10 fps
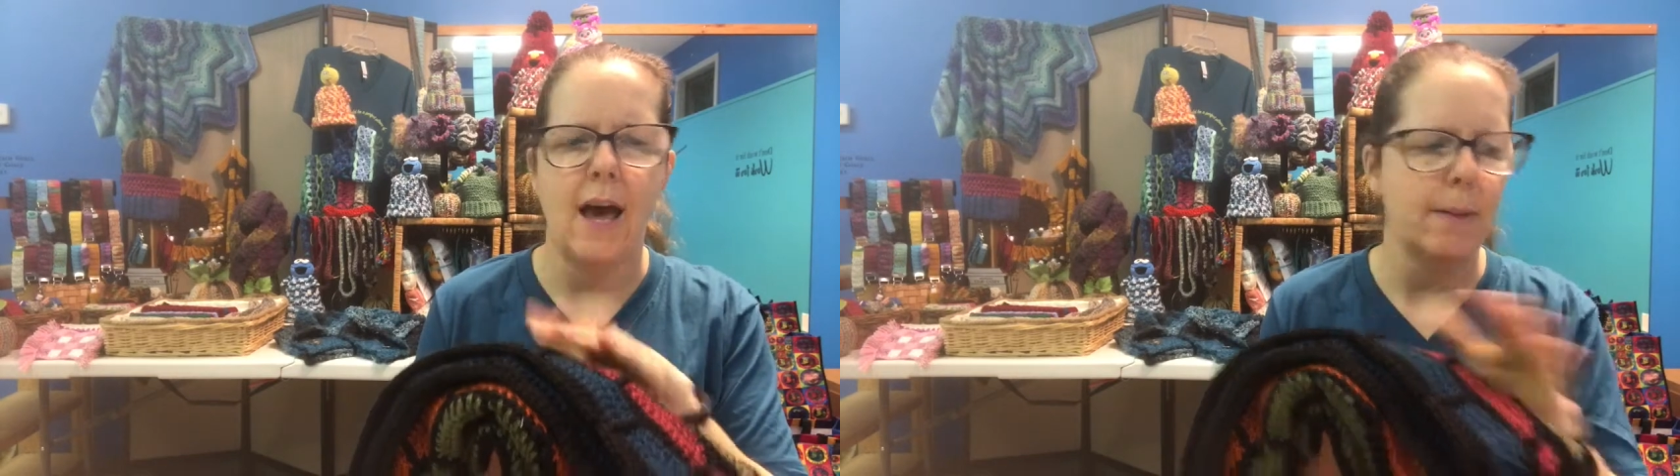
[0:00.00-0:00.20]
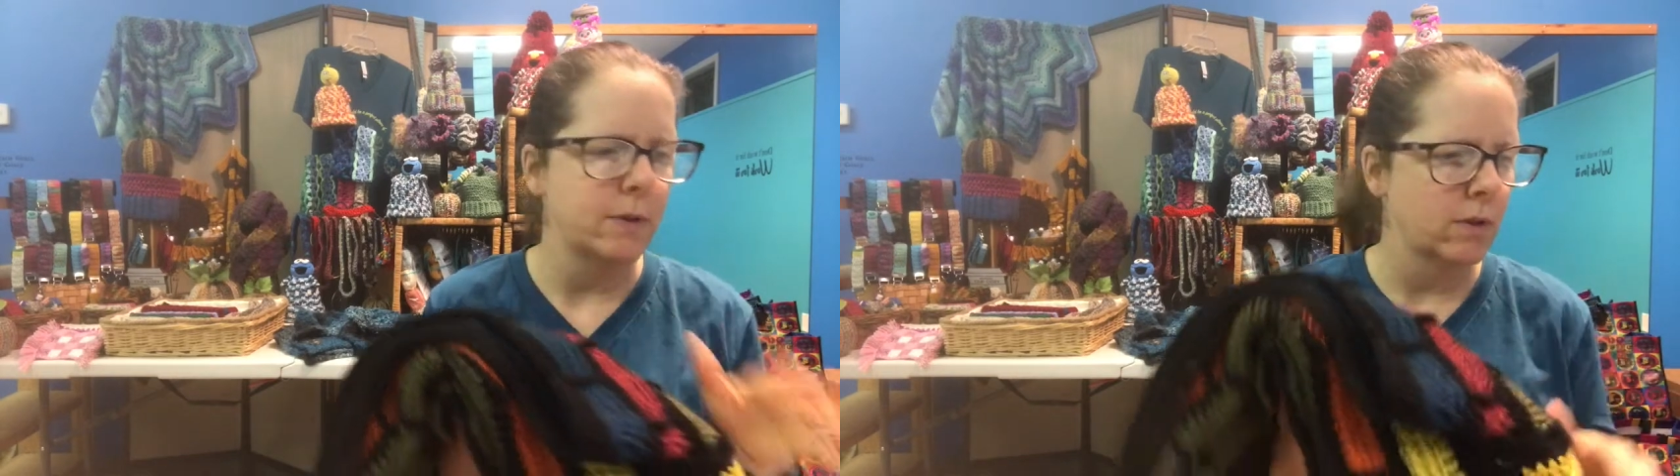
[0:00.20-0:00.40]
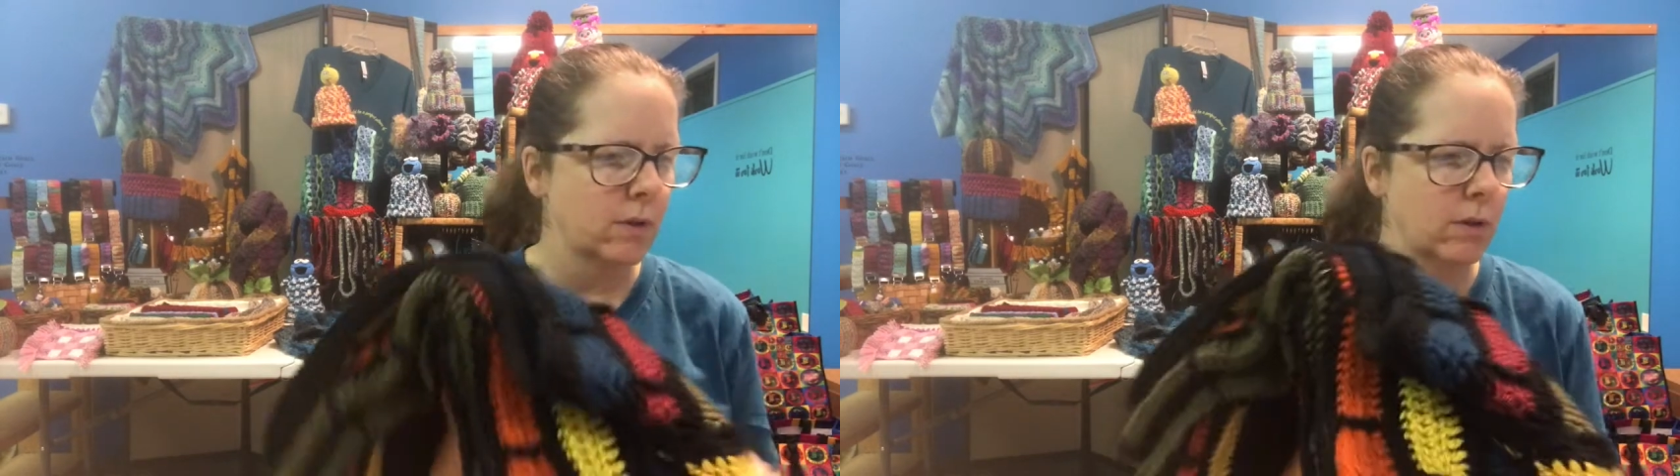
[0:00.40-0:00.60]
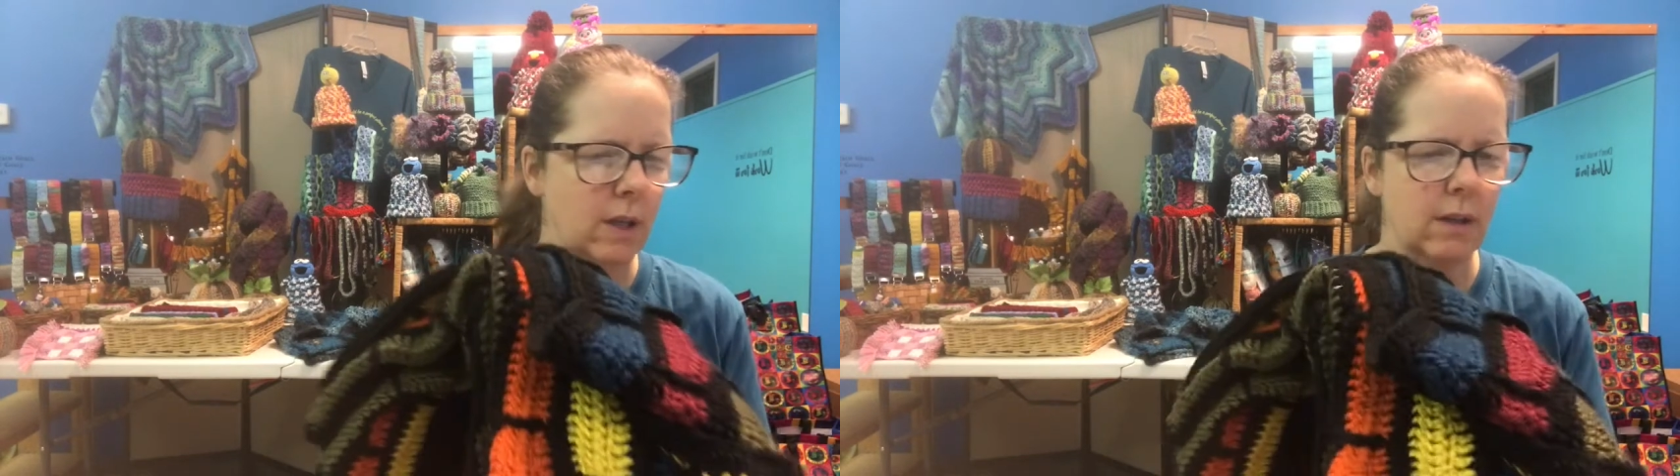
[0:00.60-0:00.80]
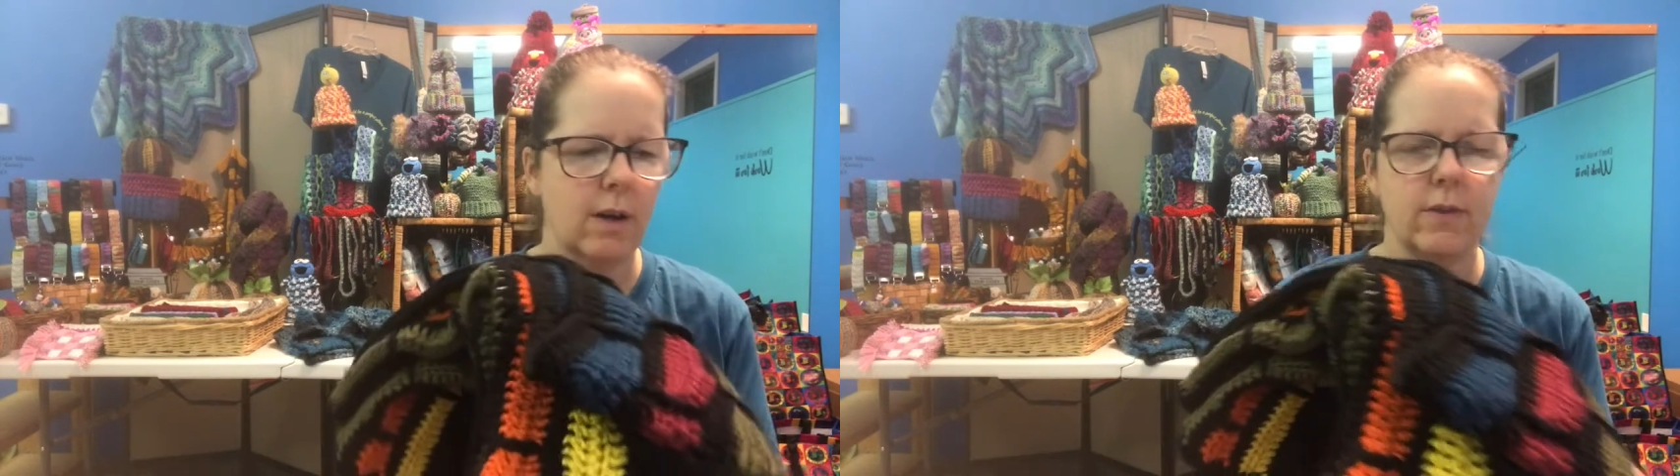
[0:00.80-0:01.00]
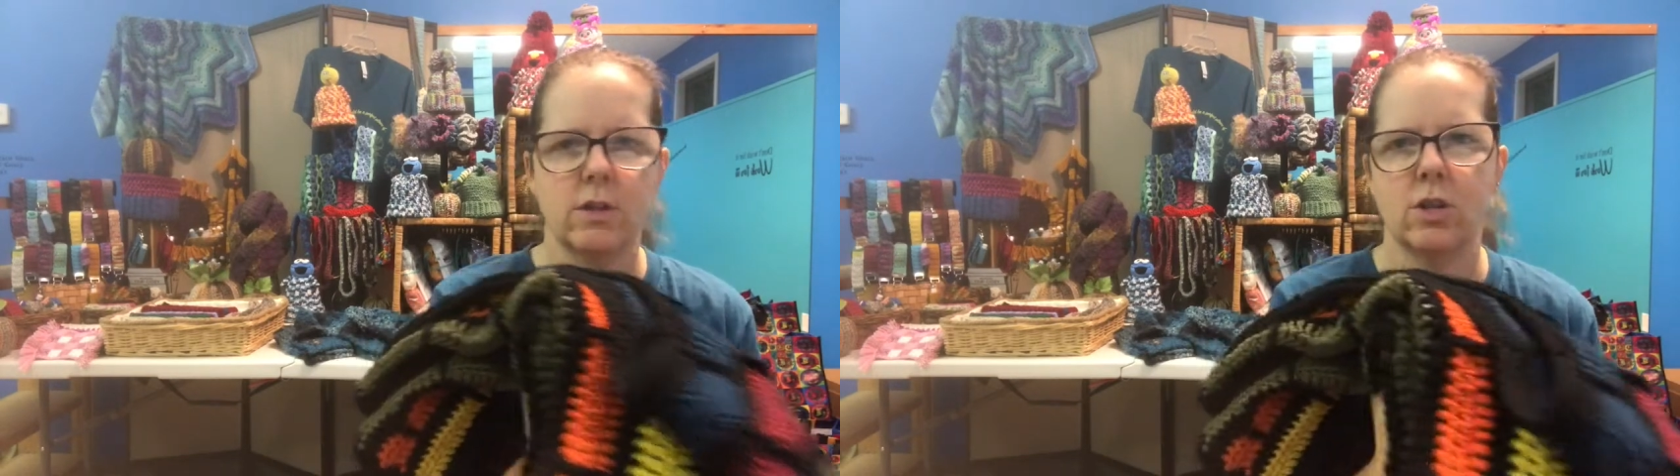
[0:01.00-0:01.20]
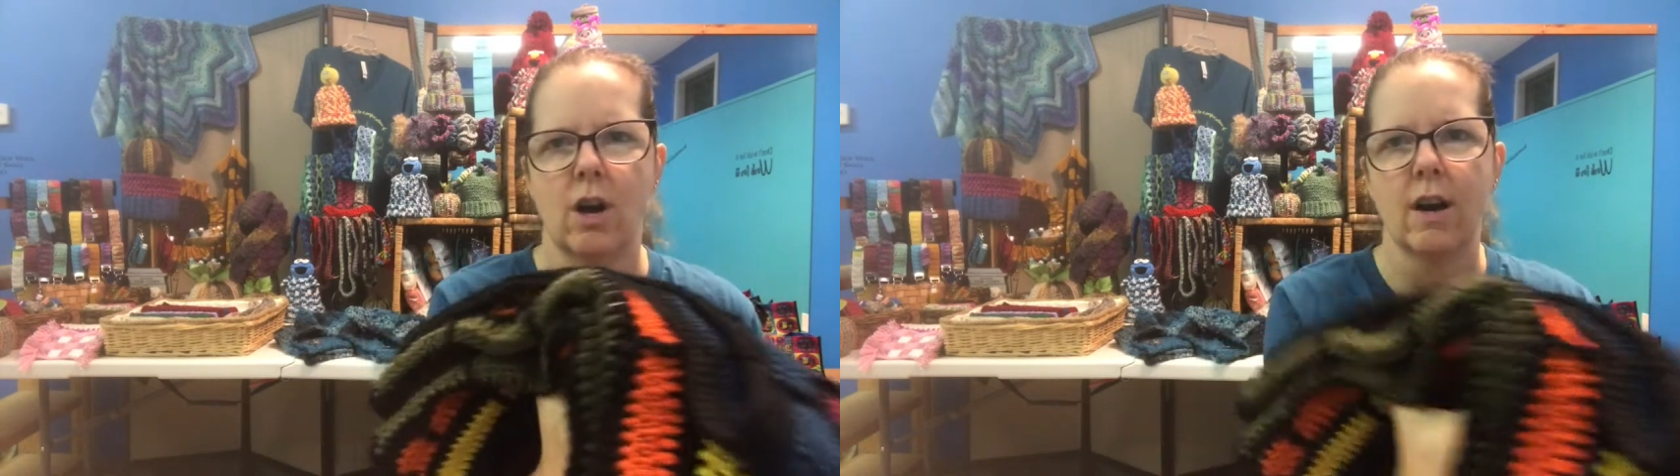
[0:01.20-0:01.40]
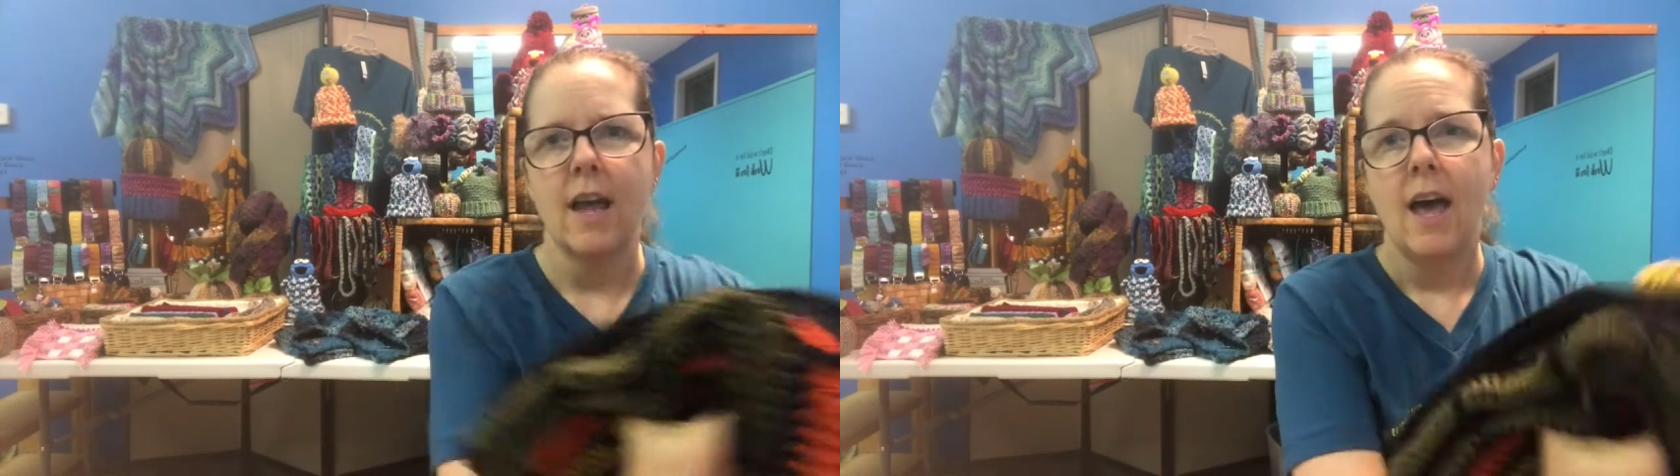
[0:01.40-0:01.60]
Absolutely love this yarn.